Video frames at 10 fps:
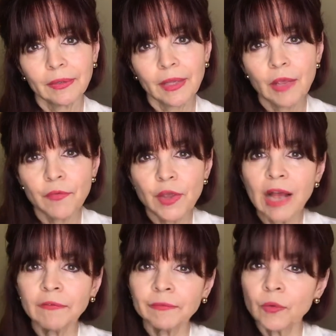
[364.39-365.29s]
If you
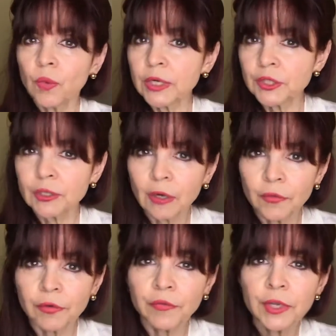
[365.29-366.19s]
have watched
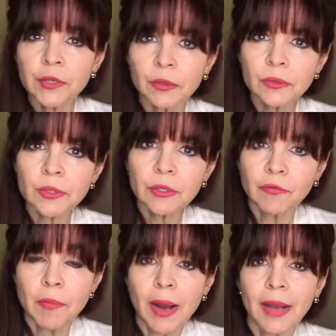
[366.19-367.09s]
other videos of
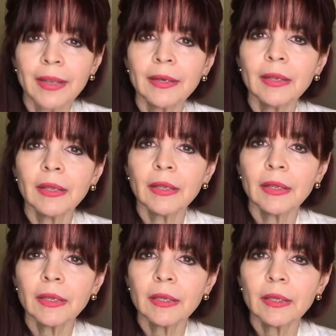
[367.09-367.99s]
mine,
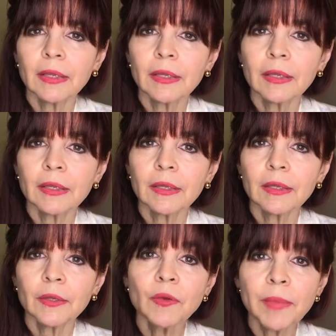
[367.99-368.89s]

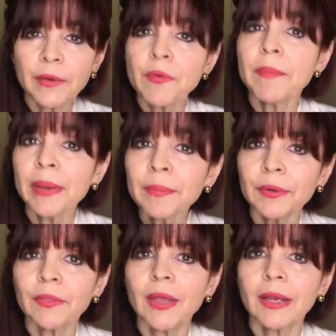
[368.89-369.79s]
you may remember
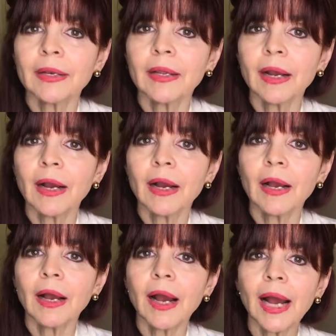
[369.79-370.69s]
that
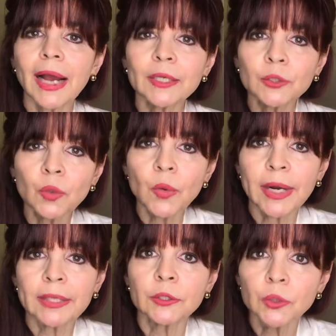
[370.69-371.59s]
I do what
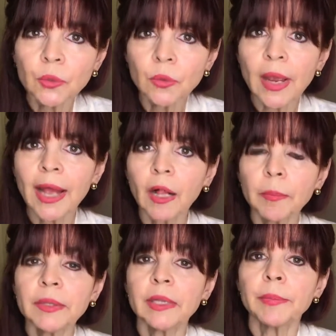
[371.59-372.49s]
I do,
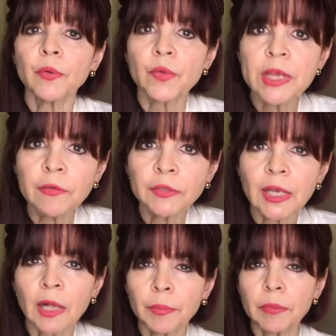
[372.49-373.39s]
helping the bereaved,
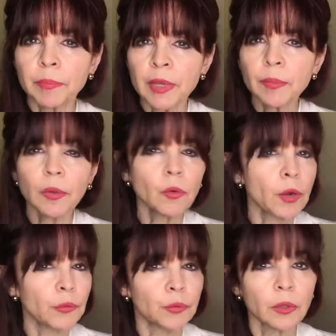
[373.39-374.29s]
helping people going
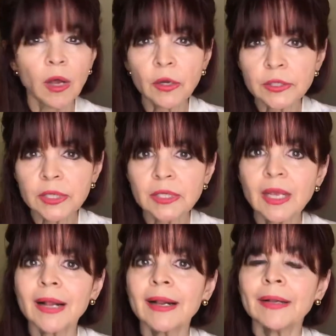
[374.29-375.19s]
through losses,
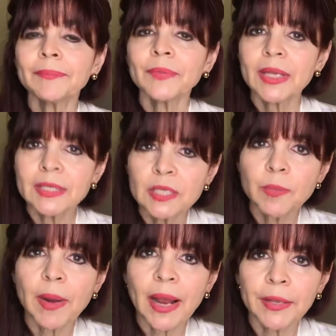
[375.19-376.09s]

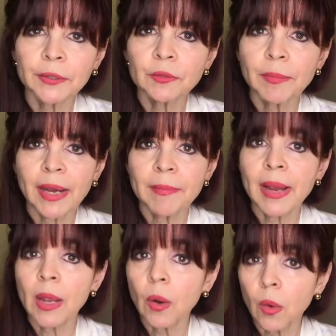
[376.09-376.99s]
inspired by my
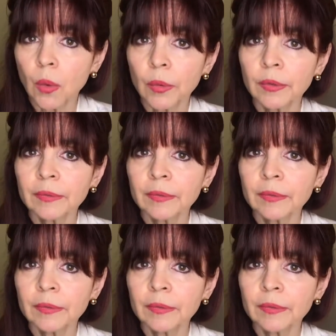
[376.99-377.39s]
own